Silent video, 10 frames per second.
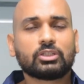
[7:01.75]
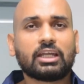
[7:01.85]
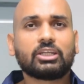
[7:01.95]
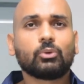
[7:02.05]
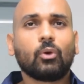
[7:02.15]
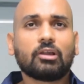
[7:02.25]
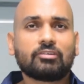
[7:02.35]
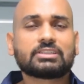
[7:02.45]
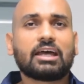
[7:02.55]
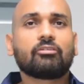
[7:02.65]
that you
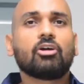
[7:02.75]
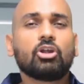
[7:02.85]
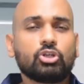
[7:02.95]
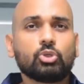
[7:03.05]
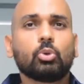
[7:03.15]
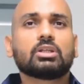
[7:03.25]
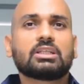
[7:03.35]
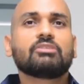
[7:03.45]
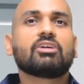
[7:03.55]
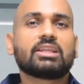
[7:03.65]
always have 2 or
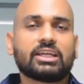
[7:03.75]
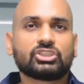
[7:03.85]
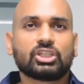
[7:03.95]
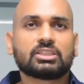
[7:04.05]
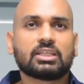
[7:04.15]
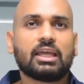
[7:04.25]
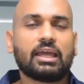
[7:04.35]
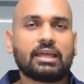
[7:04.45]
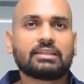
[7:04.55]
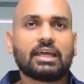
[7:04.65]
3 variations,
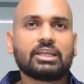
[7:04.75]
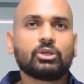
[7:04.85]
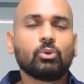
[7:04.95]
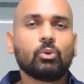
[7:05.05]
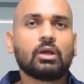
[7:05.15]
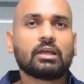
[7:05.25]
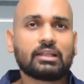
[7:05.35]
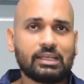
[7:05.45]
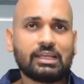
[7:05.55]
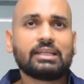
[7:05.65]
and then you
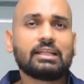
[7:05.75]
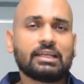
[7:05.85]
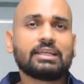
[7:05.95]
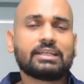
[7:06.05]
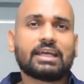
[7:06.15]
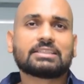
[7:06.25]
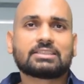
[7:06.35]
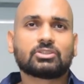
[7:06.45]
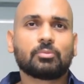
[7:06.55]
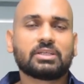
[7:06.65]
really
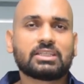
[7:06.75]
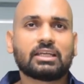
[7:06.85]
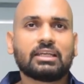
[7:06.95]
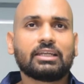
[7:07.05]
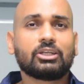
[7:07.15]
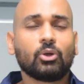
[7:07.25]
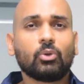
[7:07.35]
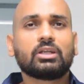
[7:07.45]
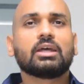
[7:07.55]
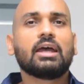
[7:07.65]
test. So basically
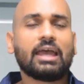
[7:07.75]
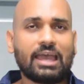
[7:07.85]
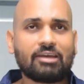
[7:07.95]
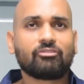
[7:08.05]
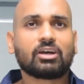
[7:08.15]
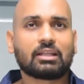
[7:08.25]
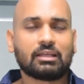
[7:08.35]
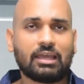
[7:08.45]
don't ever